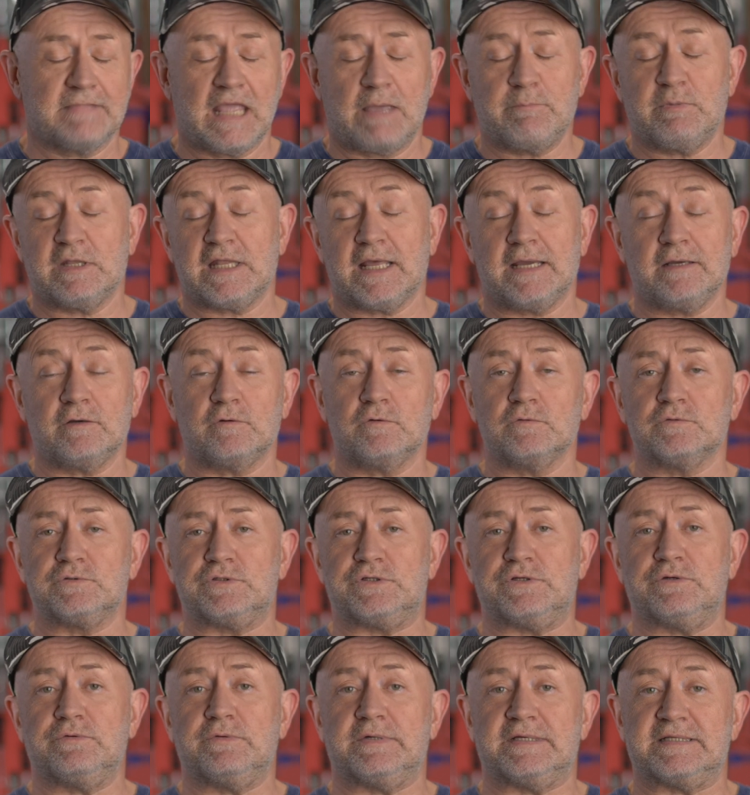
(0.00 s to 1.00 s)
But they all
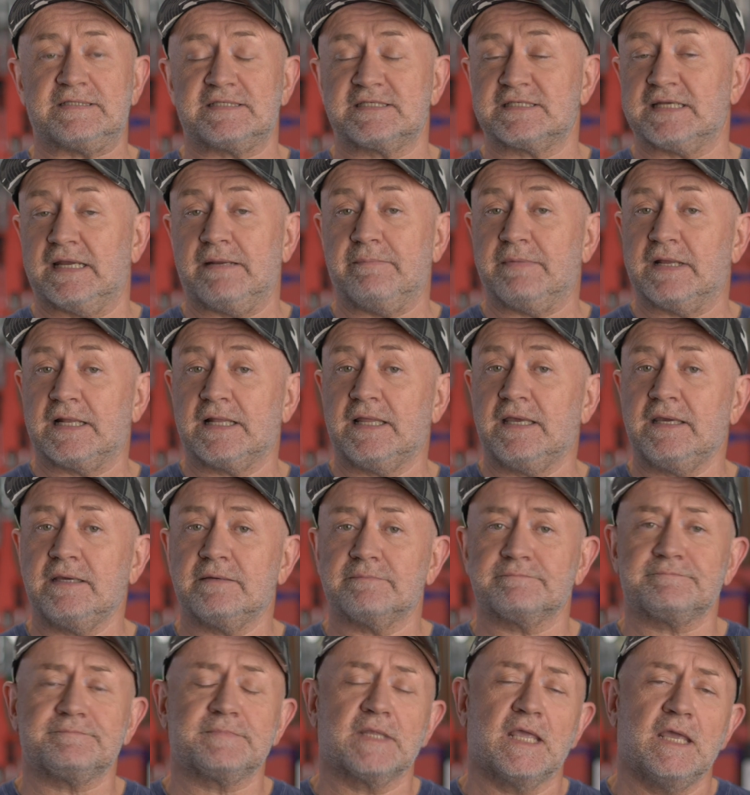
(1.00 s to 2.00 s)
do it,
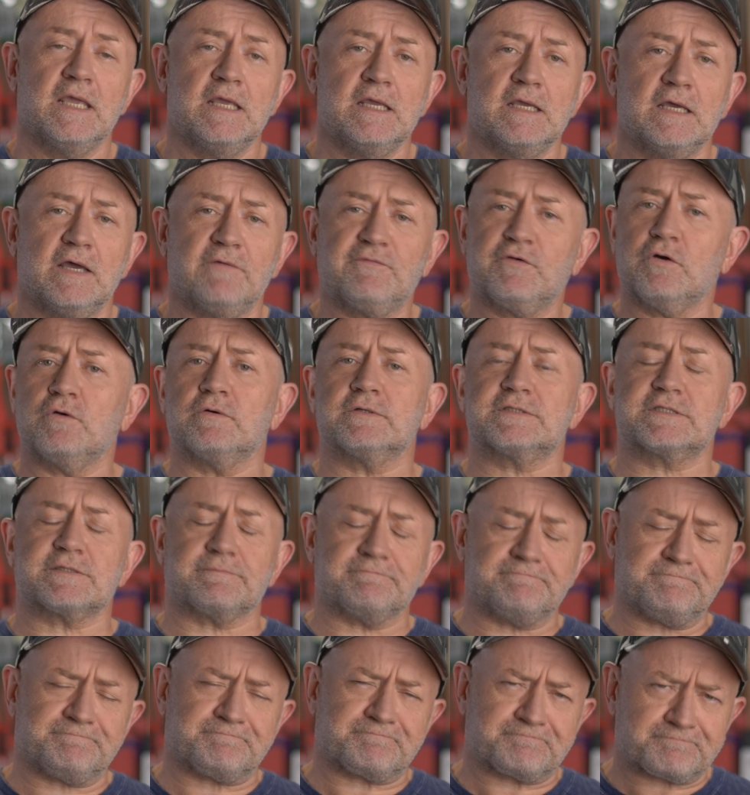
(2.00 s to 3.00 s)
seemingly. Of course,
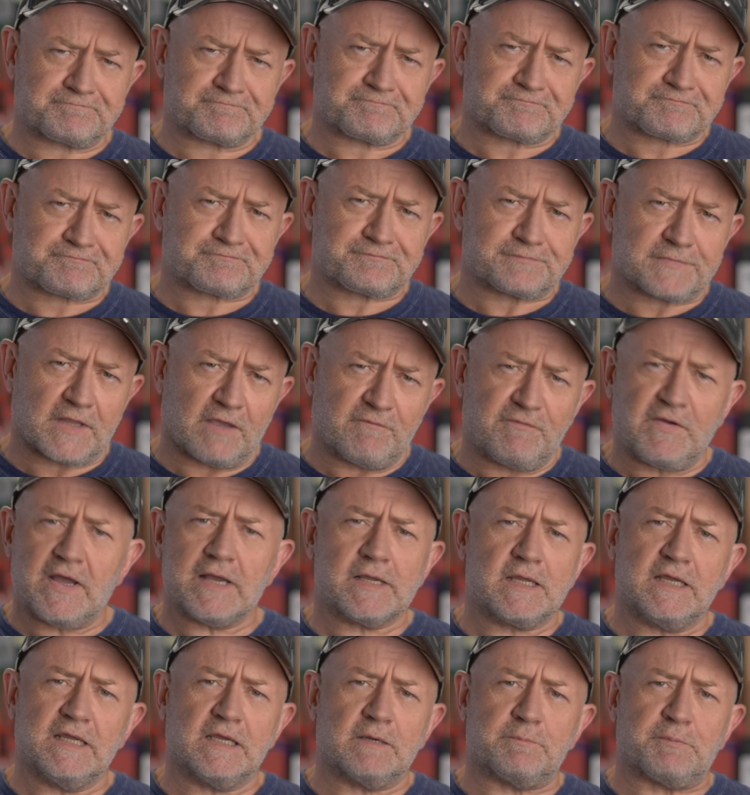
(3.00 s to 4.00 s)

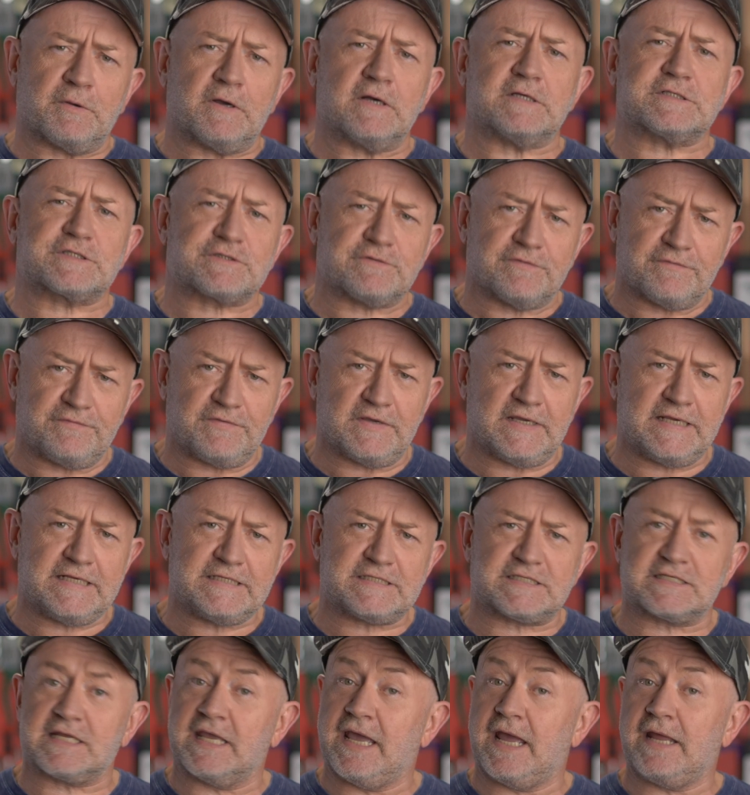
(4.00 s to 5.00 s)
fucking
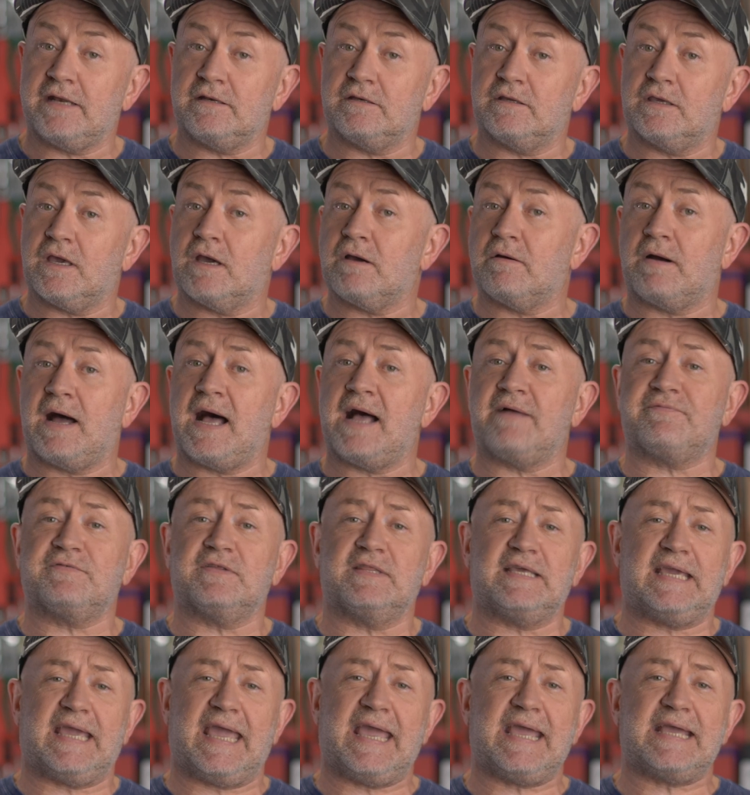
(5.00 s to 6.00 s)
apostrophes can go after
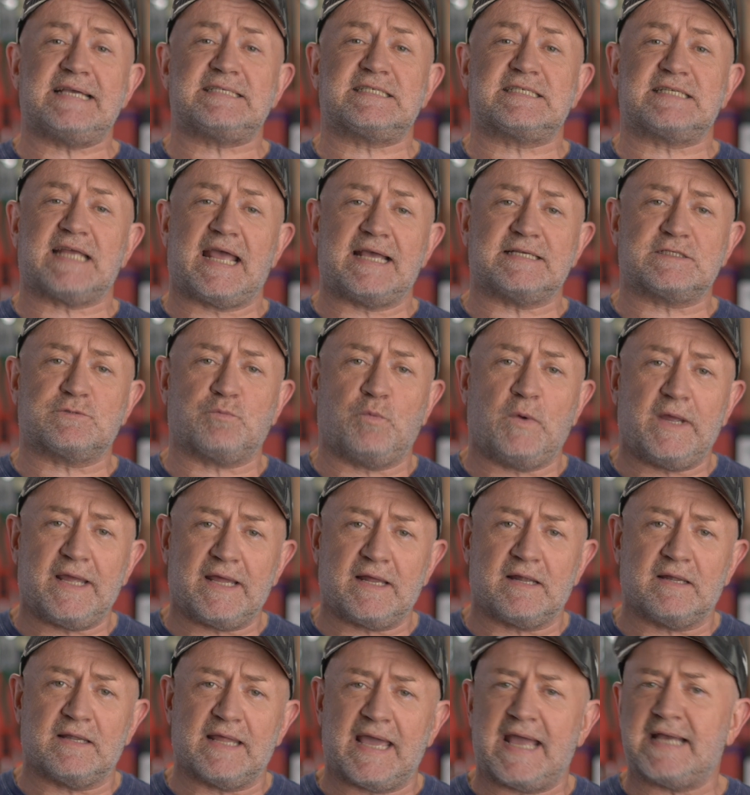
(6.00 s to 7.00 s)
the S as
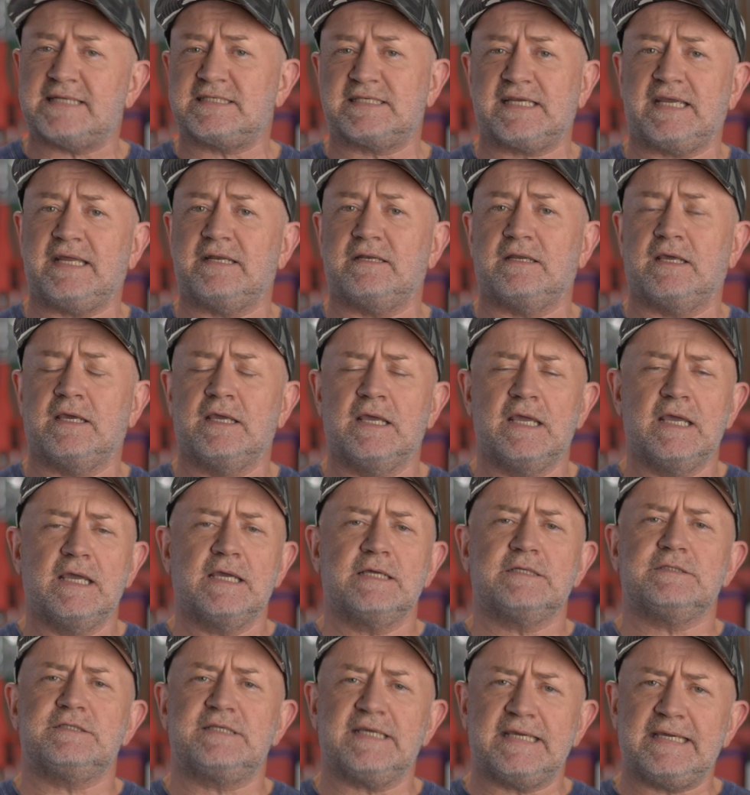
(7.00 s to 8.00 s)
well, as in
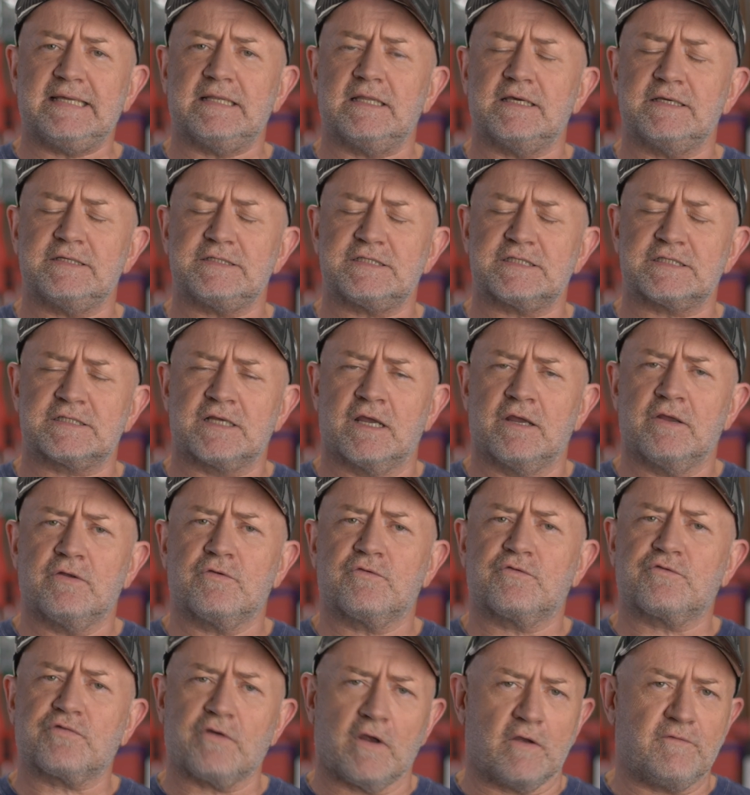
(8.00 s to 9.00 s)
dealer's
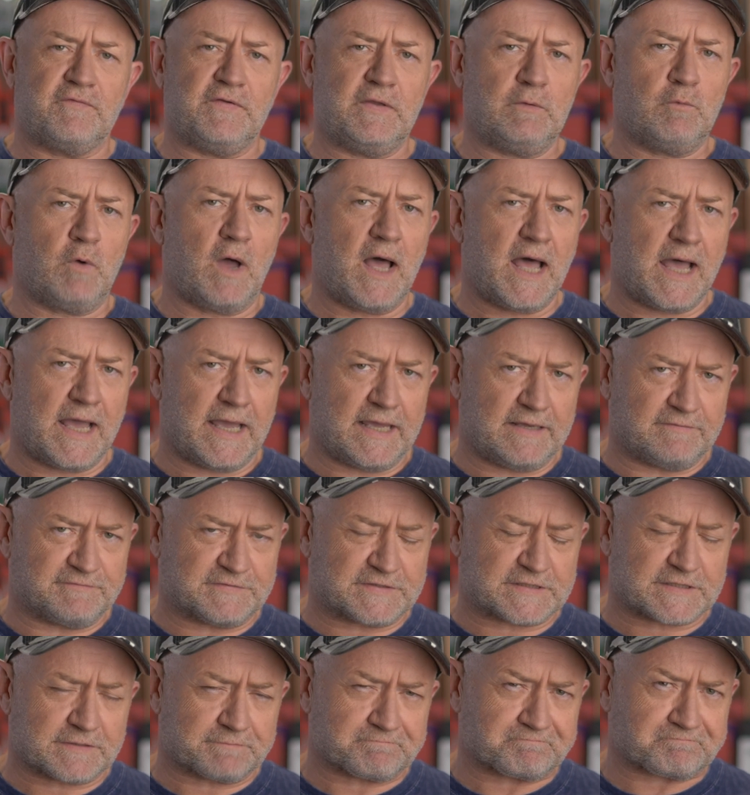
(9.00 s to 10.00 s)
trophy
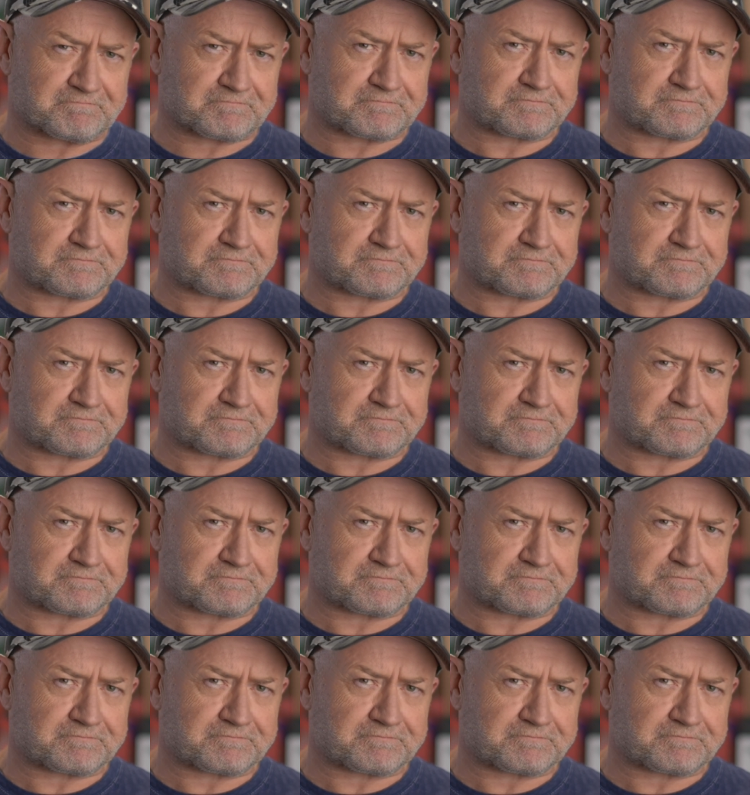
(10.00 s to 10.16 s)
wives.